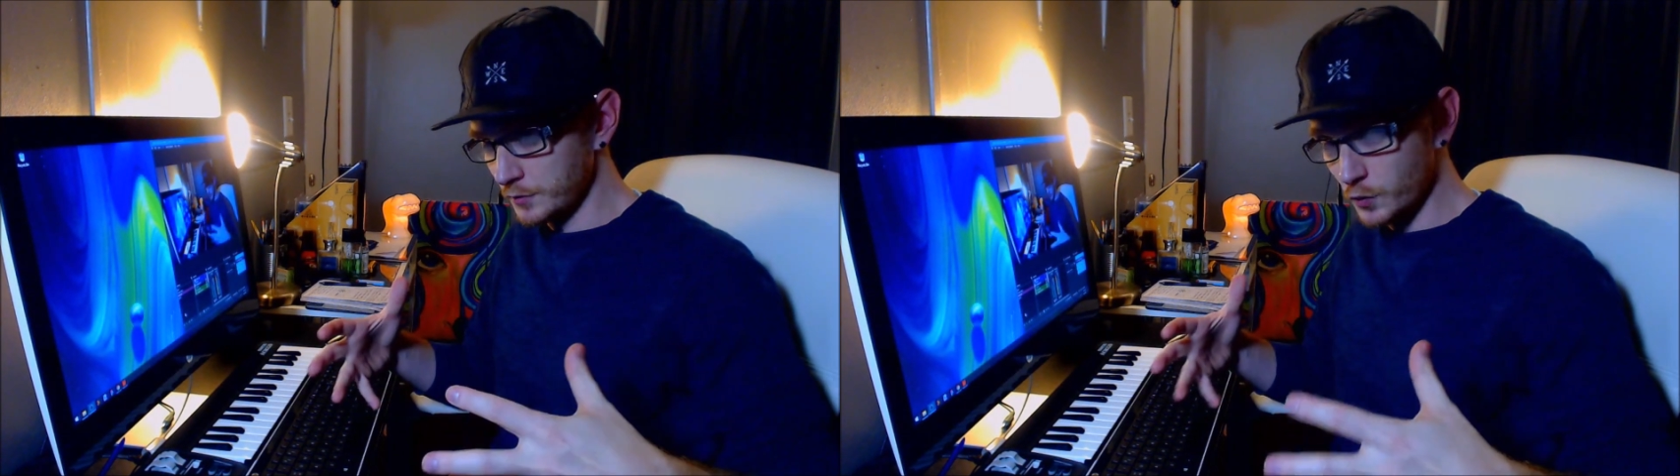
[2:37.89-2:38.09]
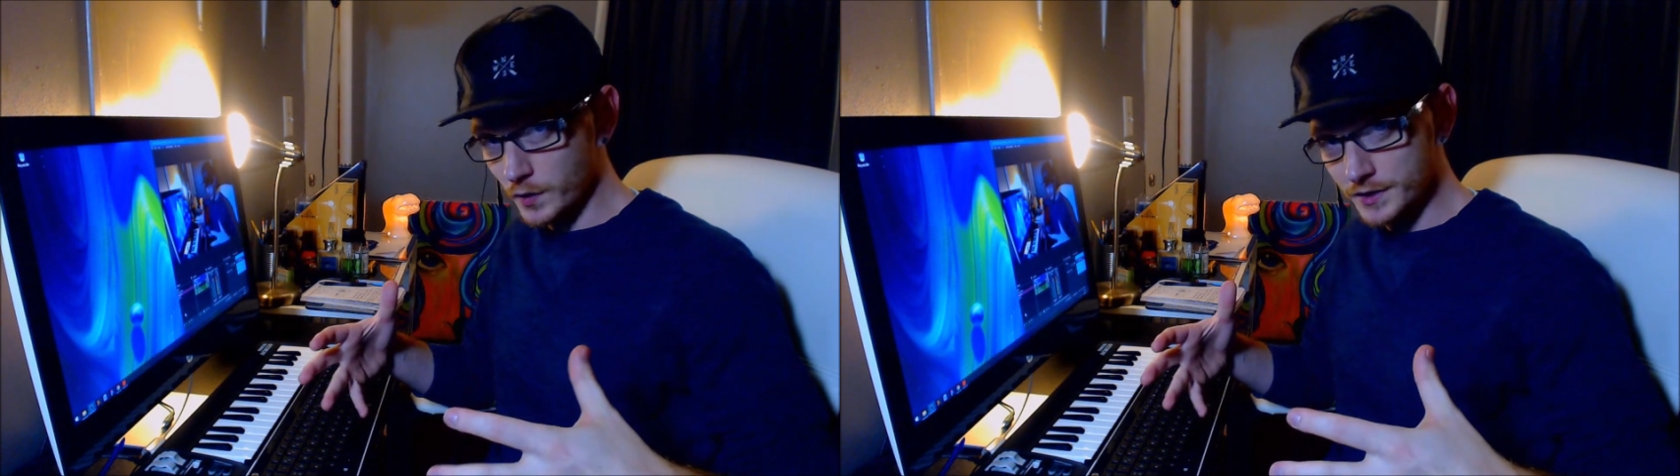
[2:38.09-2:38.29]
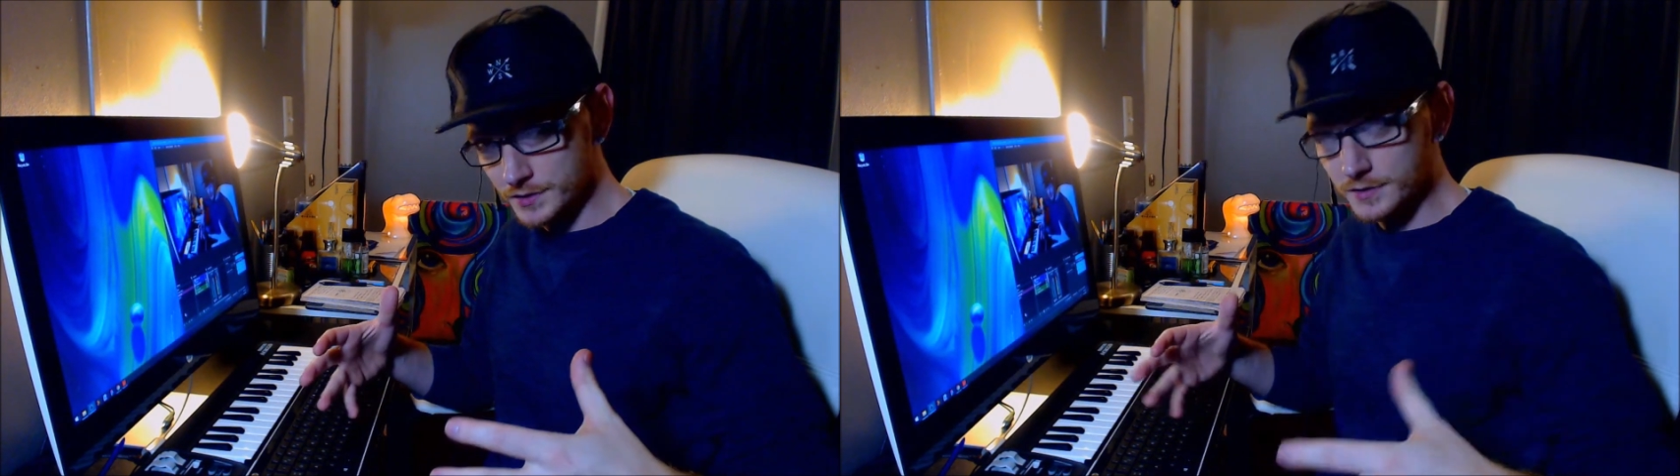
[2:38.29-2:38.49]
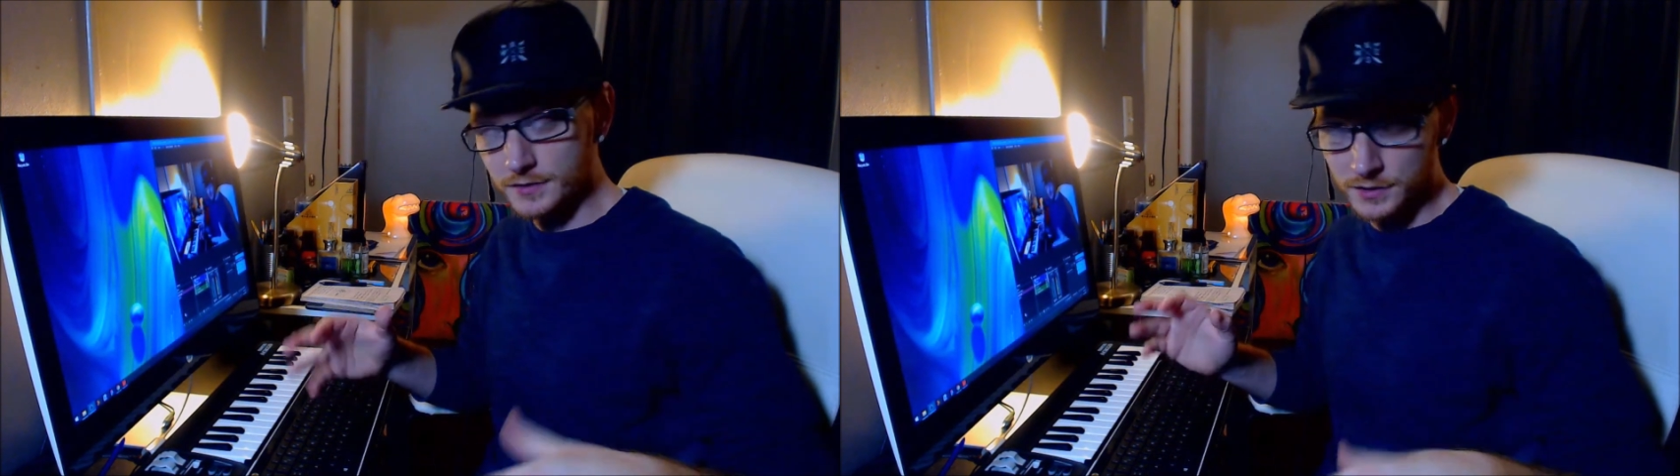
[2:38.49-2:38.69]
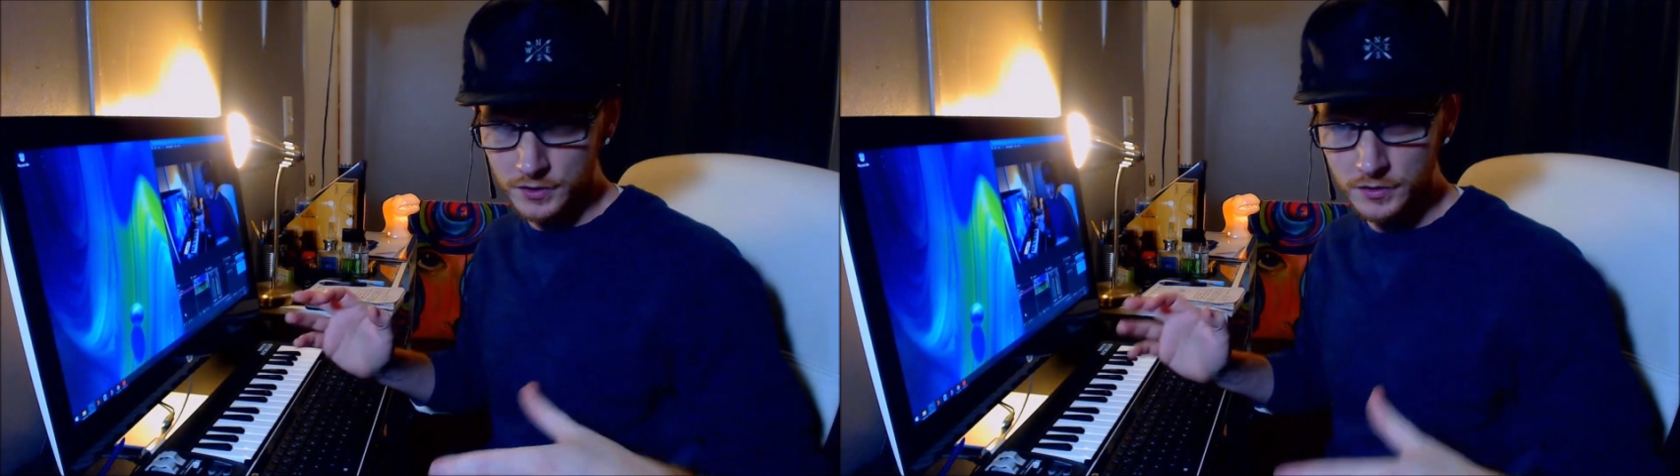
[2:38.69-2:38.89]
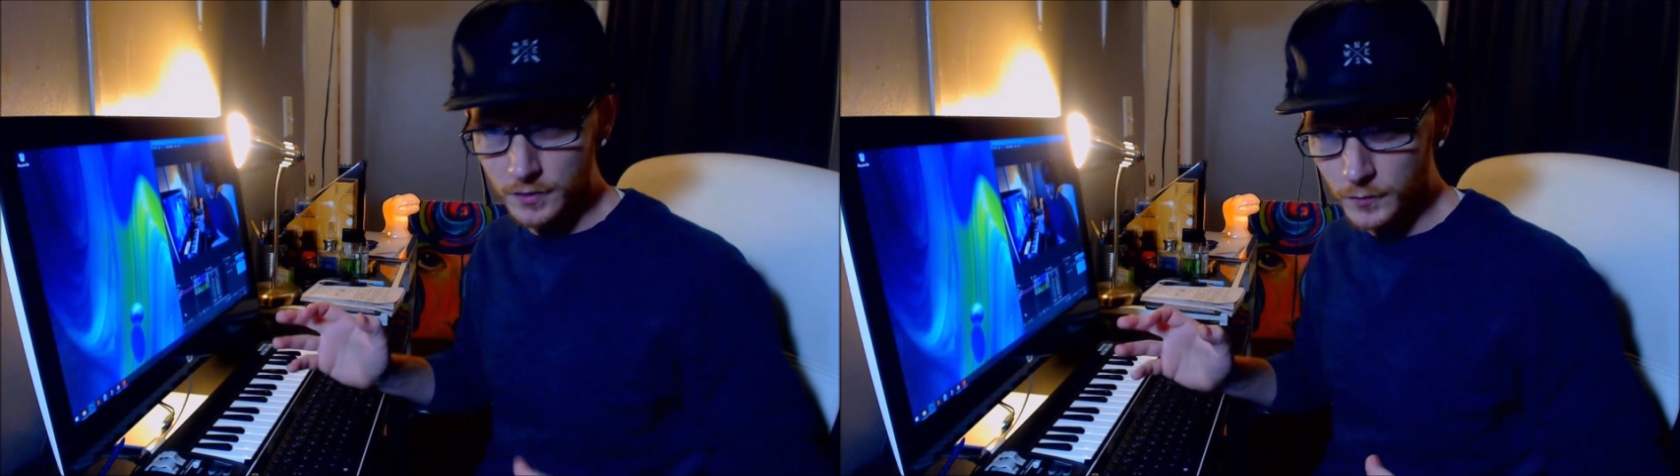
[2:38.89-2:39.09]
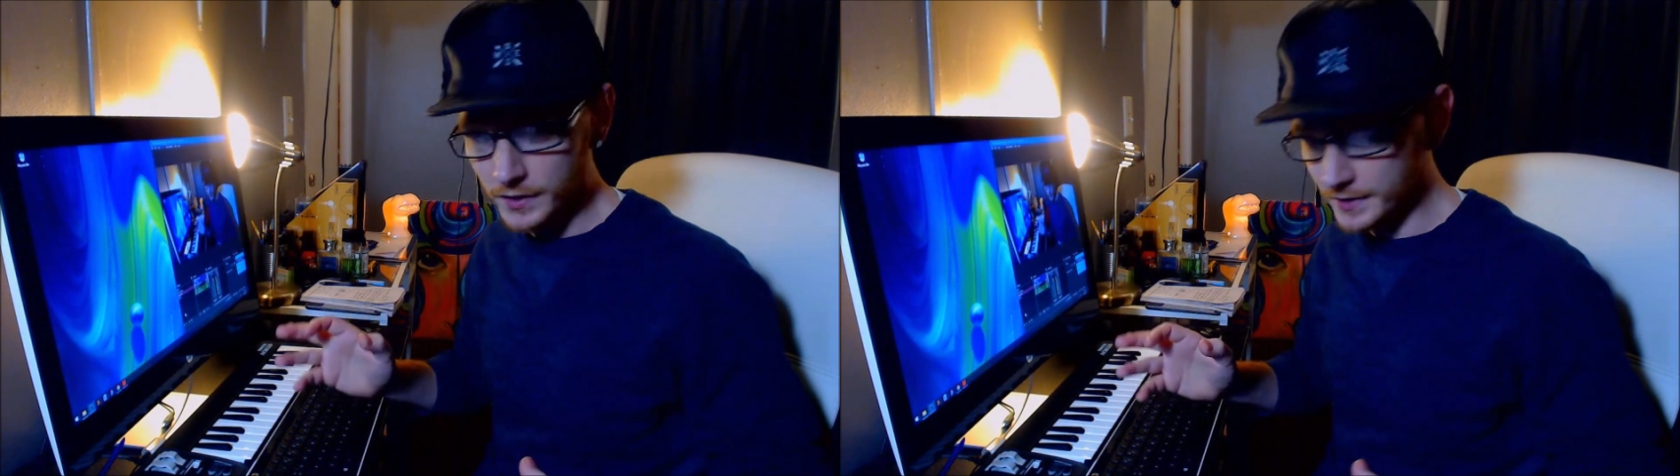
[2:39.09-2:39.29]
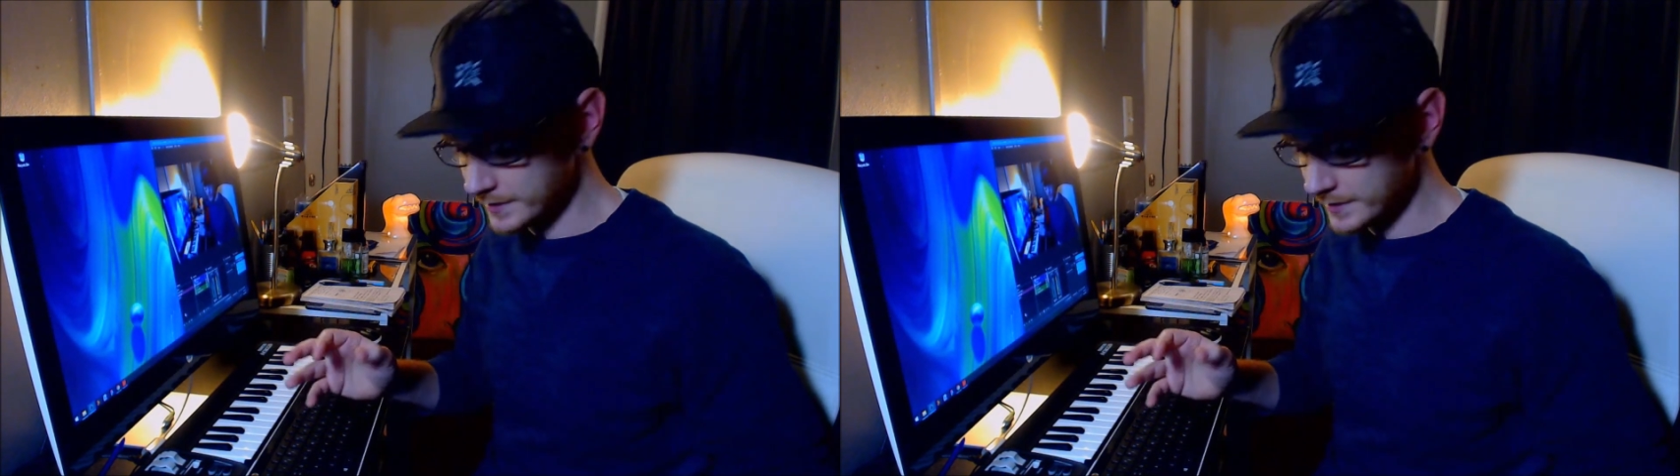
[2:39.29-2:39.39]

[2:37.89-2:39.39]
noise that you don't want